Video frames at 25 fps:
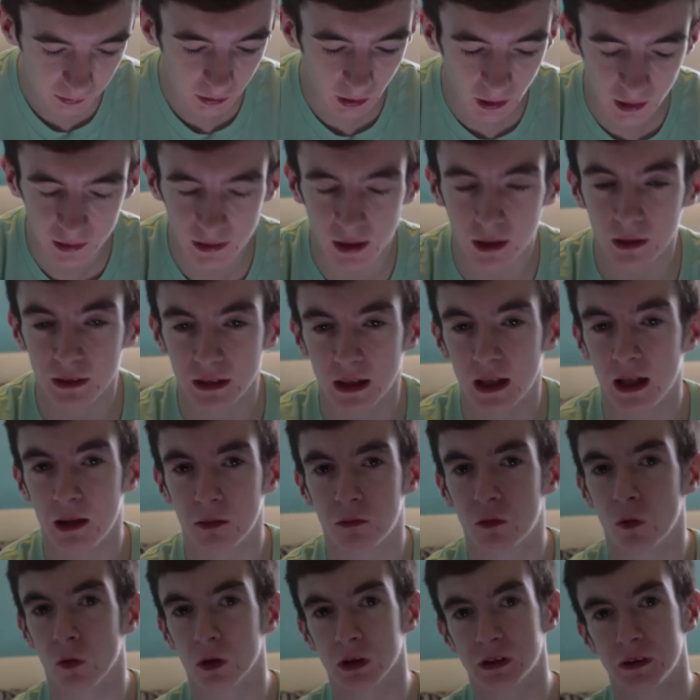No, yeah,
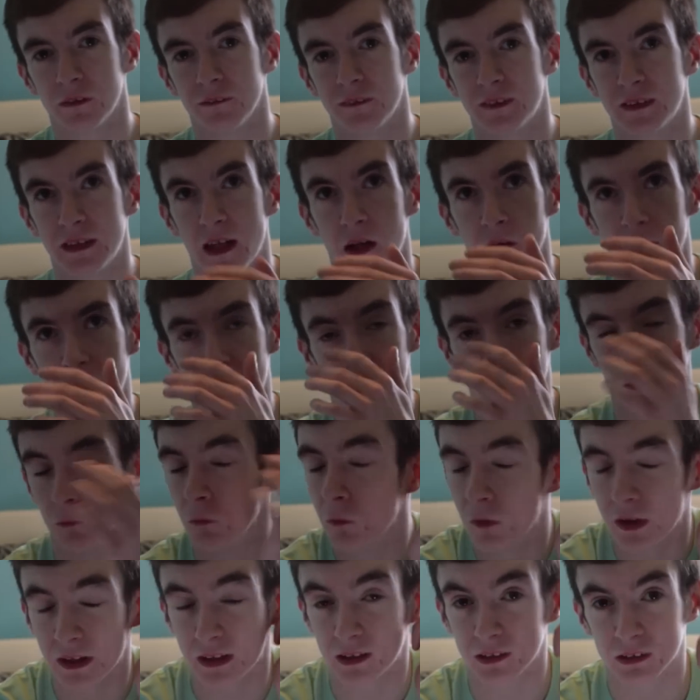of course I'd still tick.
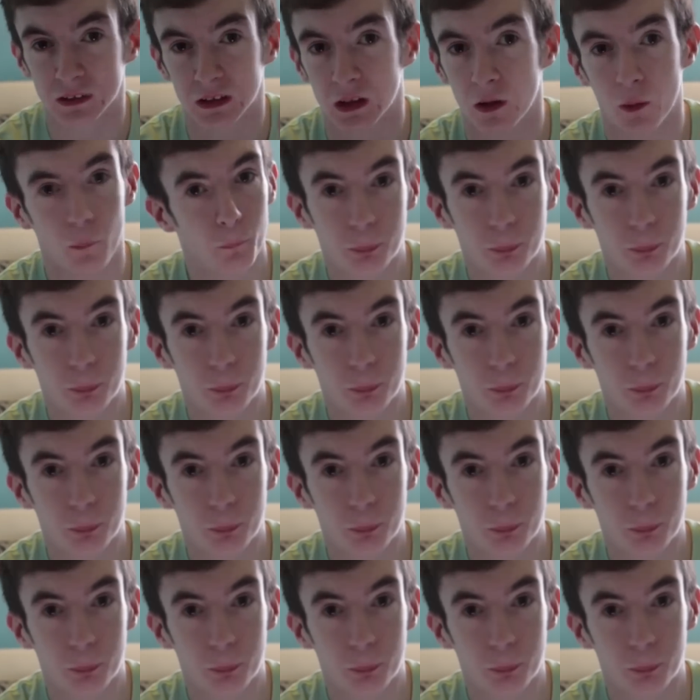Wankers.